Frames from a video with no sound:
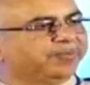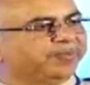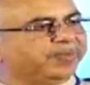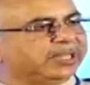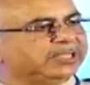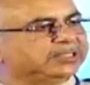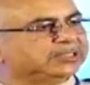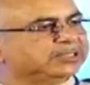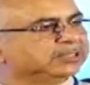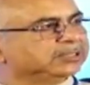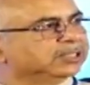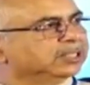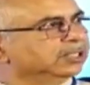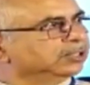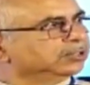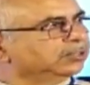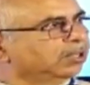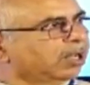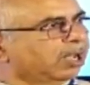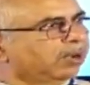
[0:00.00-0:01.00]
places.
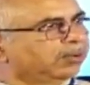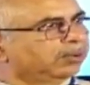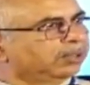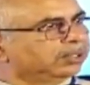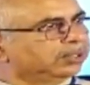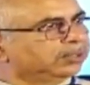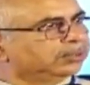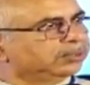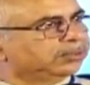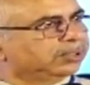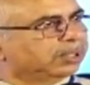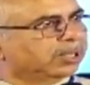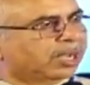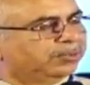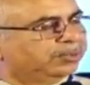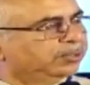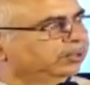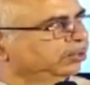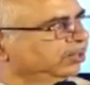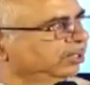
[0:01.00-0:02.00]
So
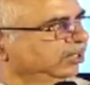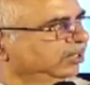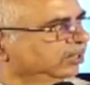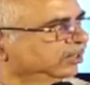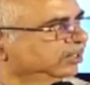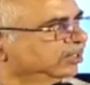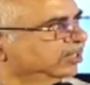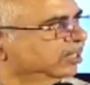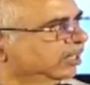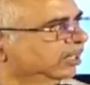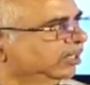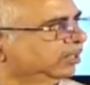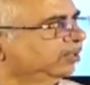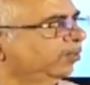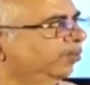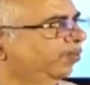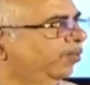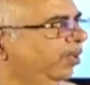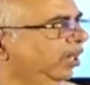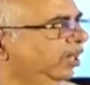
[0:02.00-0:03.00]
how do you think this
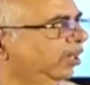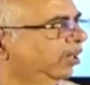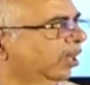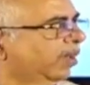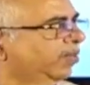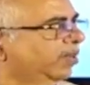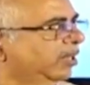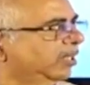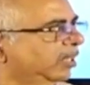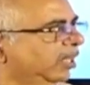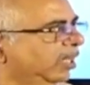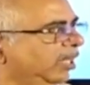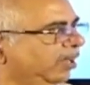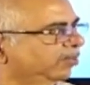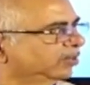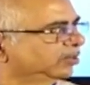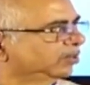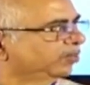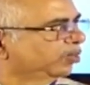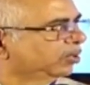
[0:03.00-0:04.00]
narrative build? I mean, here
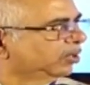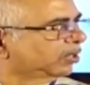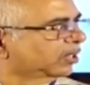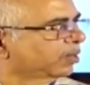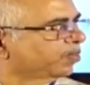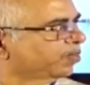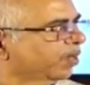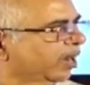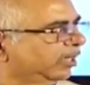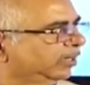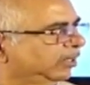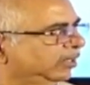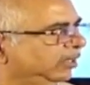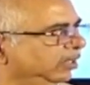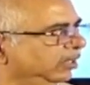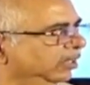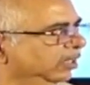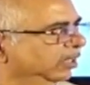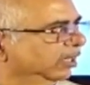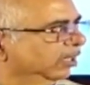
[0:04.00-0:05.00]
was a political
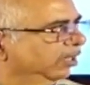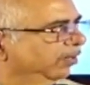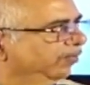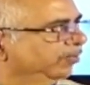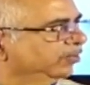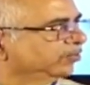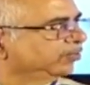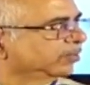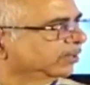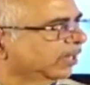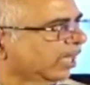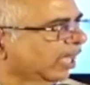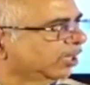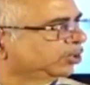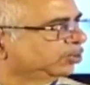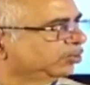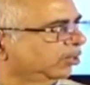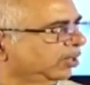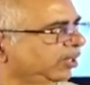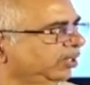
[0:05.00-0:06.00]
party which was
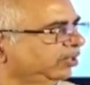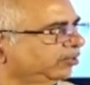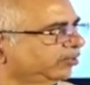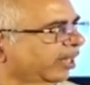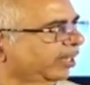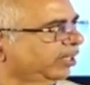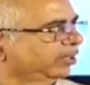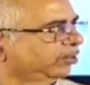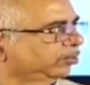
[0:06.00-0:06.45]
actually trying